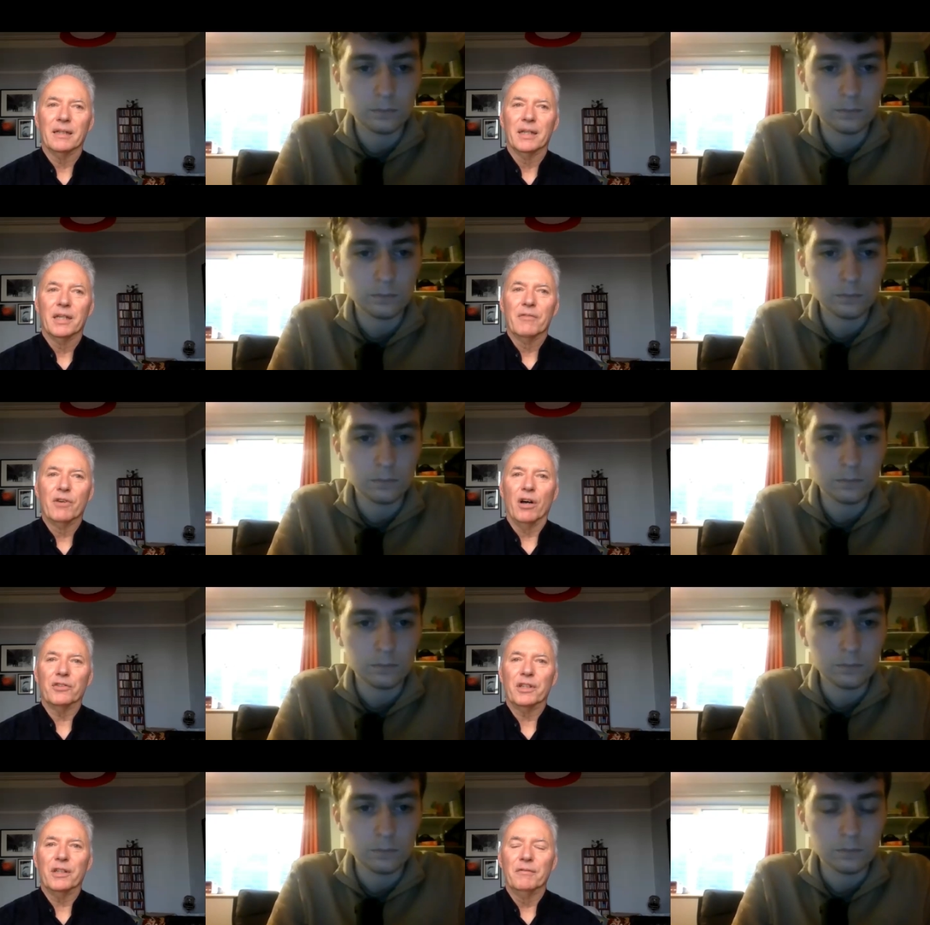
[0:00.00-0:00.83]
Speaker 1: you've
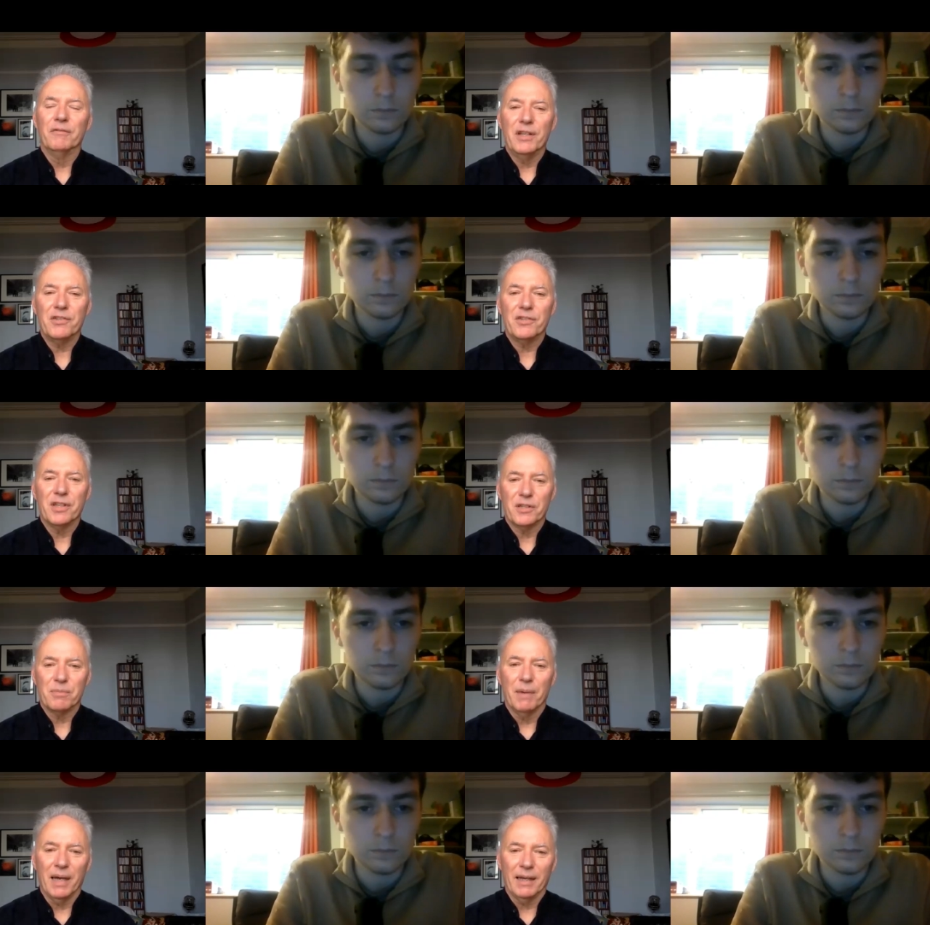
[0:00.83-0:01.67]
got to convince
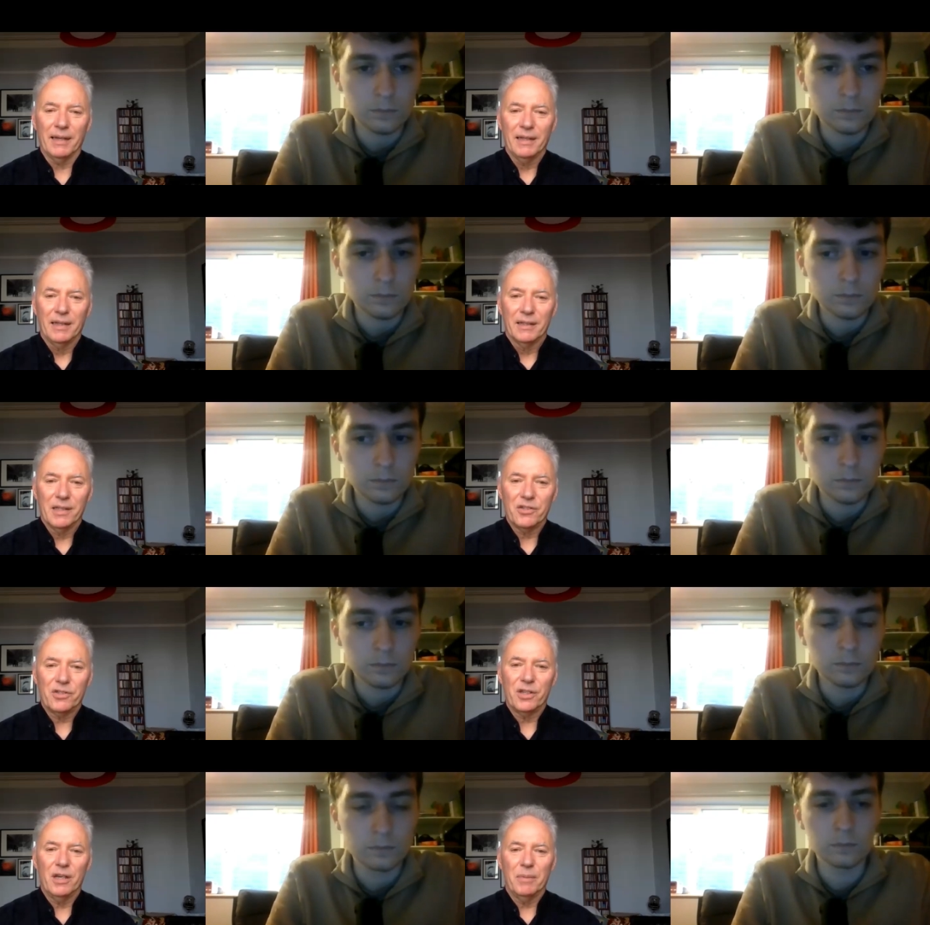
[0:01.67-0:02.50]
this man,
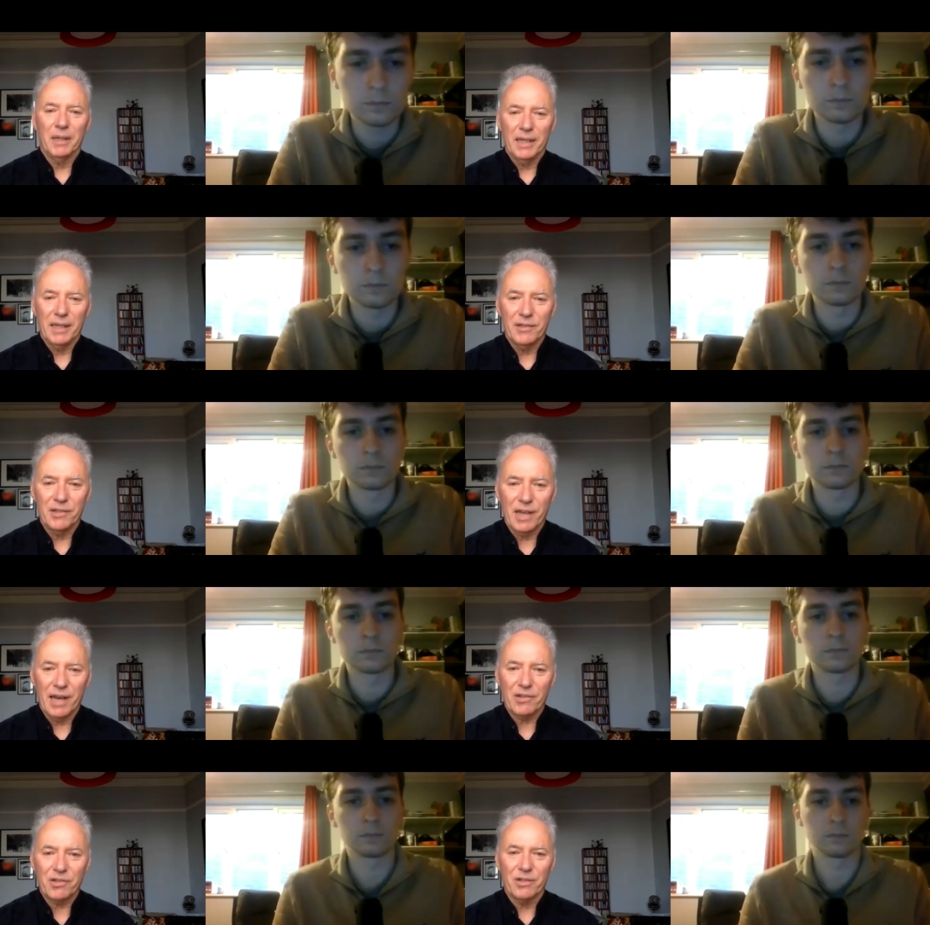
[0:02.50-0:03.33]
this Serbian
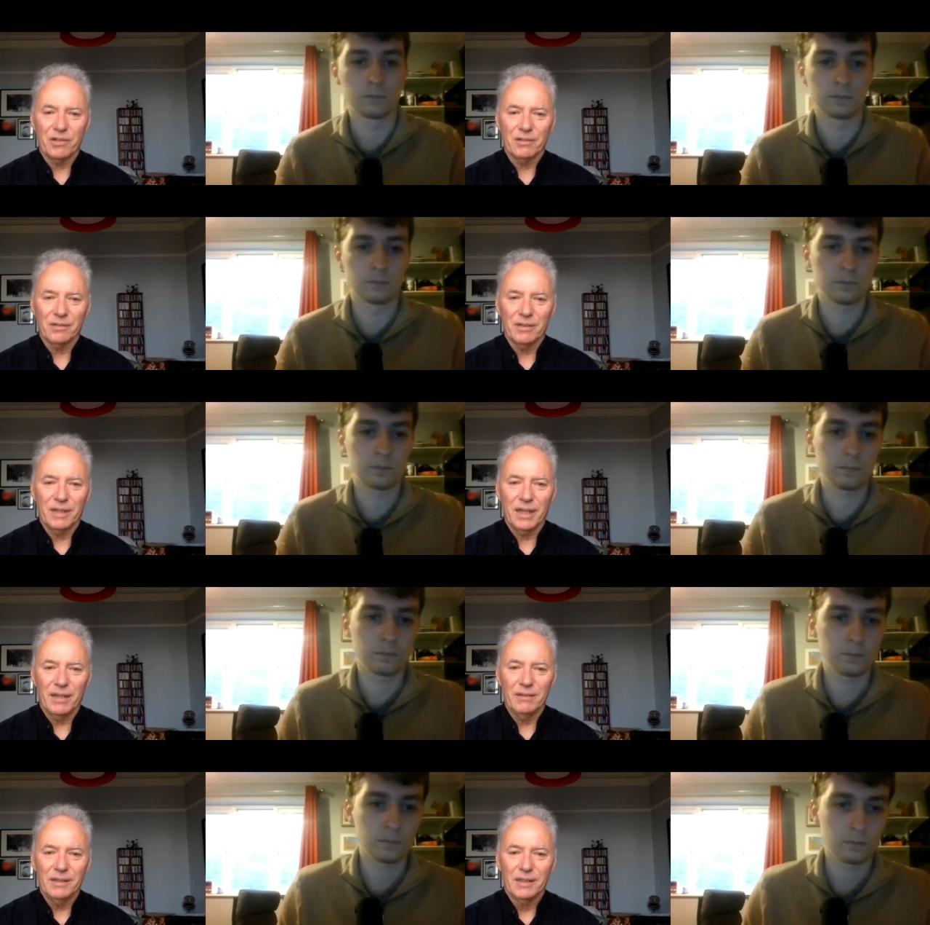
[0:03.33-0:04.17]
international, you
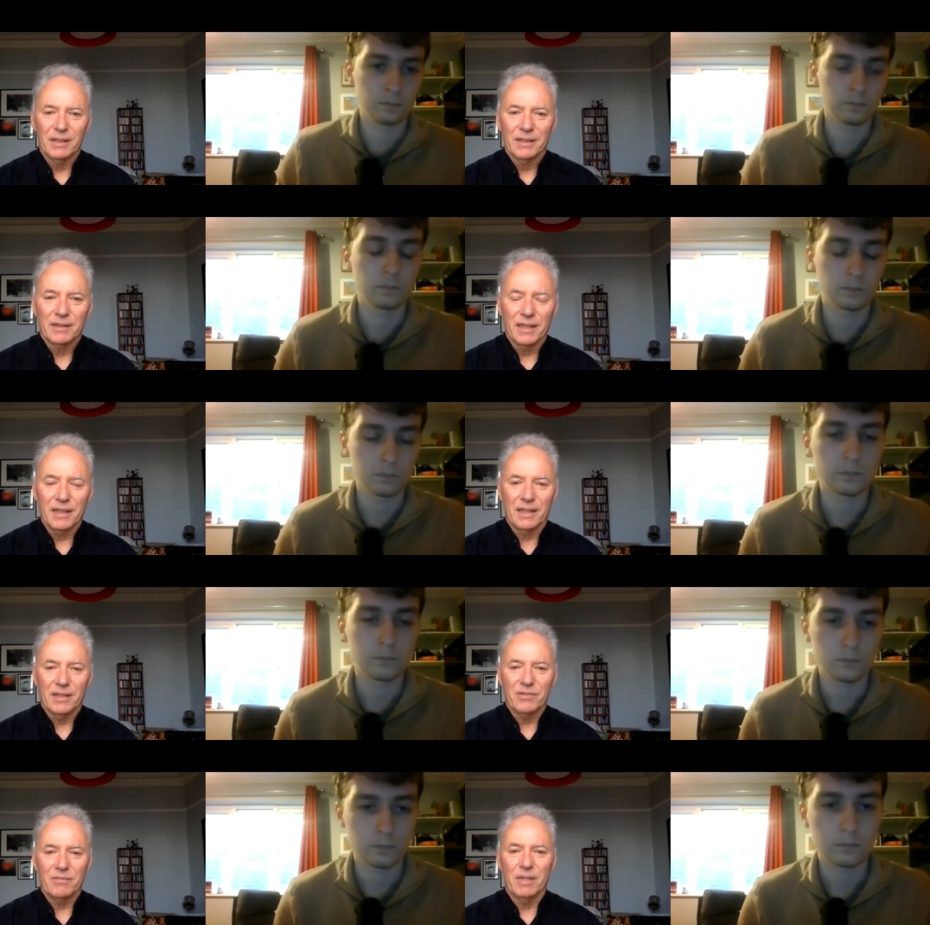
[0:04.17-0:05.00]
know,
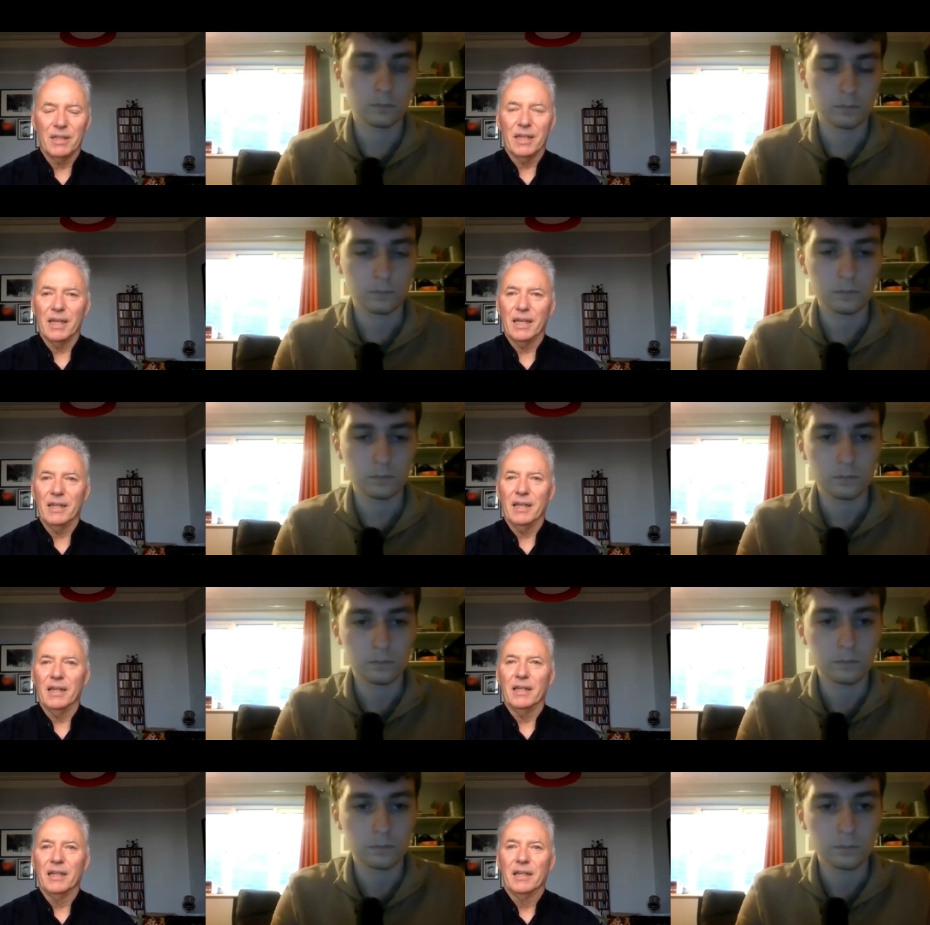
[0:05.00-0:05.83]
that, that,
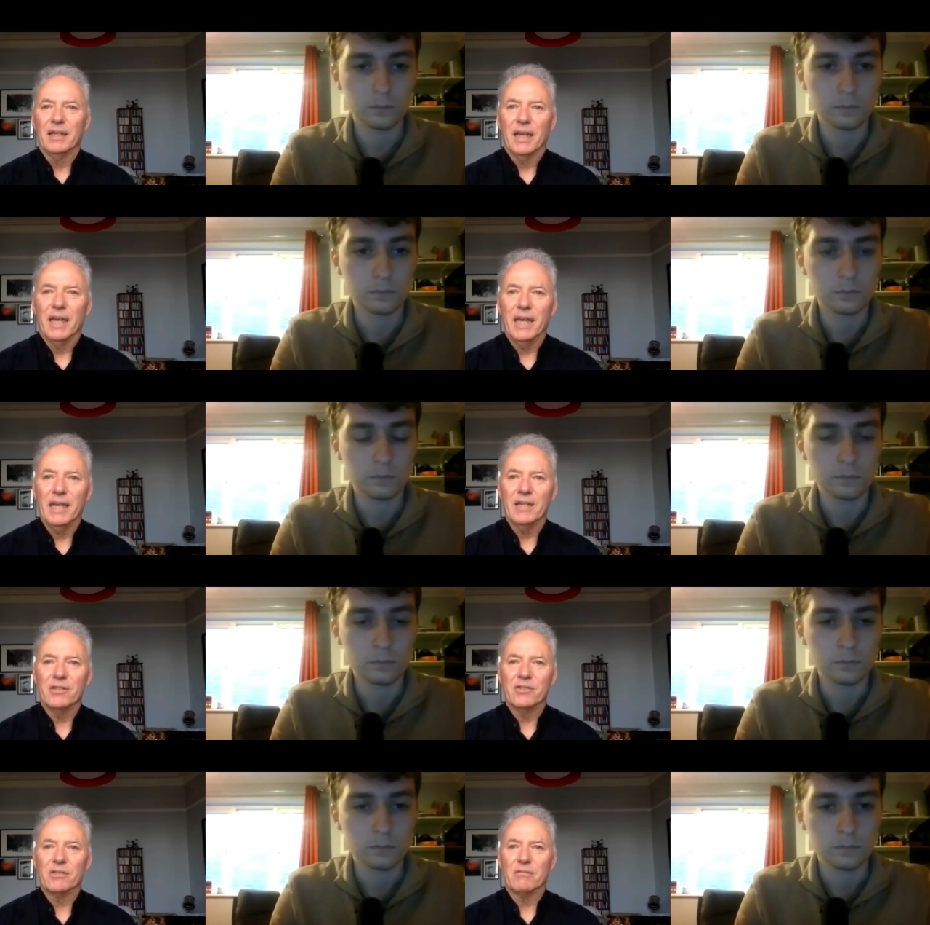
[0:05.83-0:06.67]
that
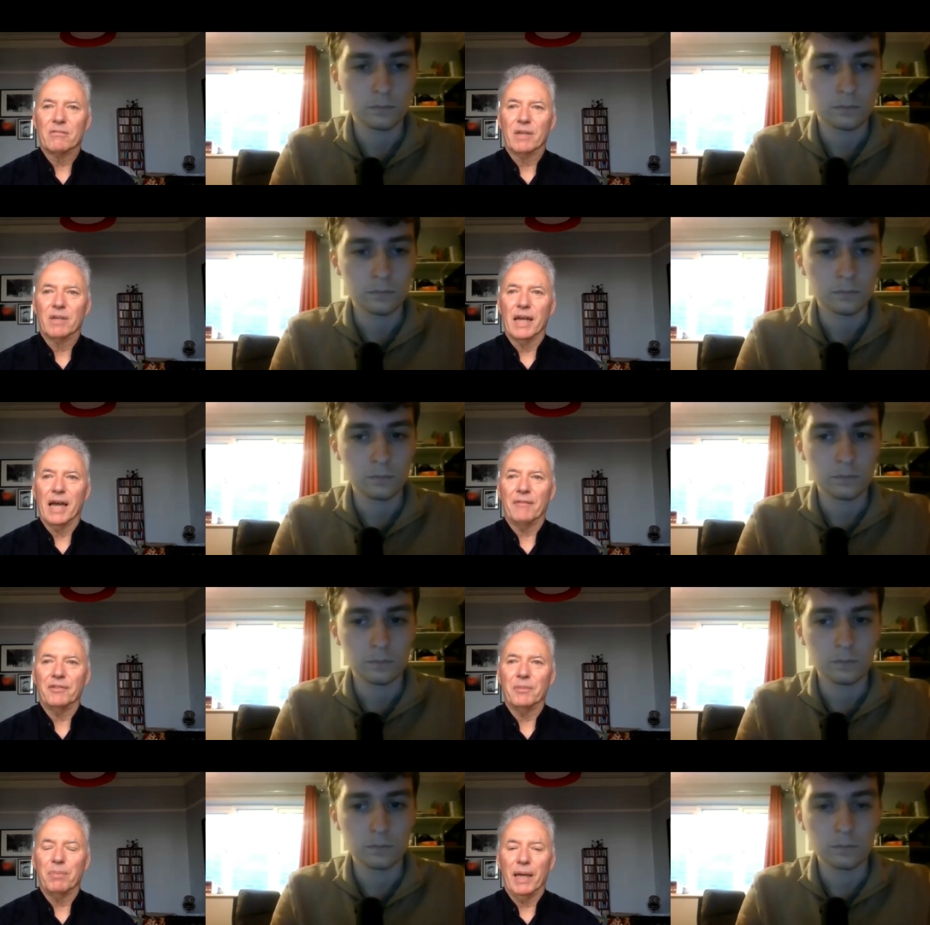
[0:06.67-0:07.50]
he is going to
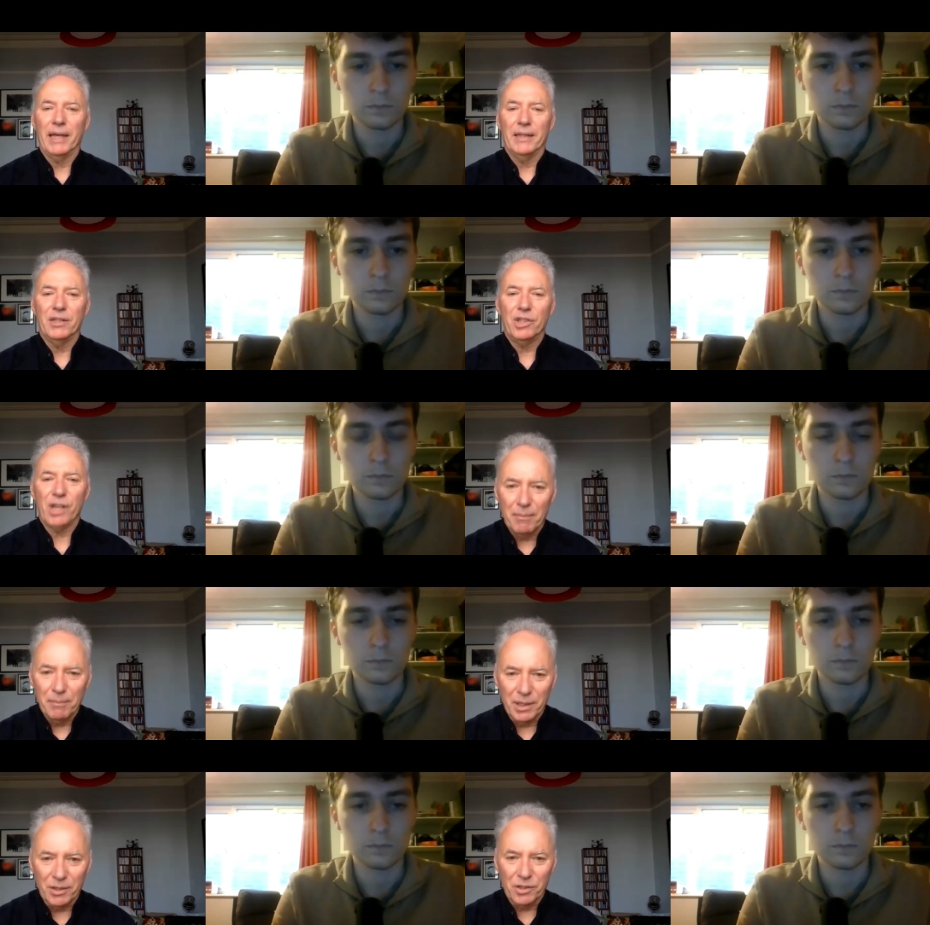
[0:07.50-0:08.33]
have to play in the
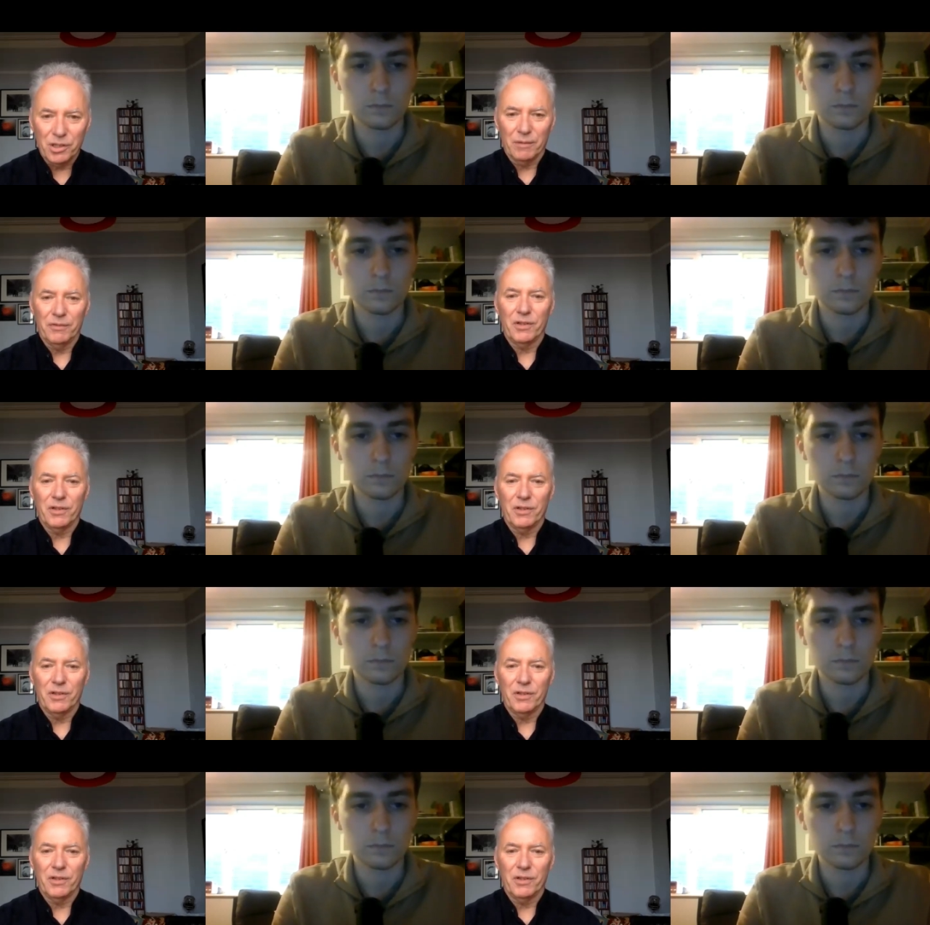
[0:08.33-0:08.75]
championship for the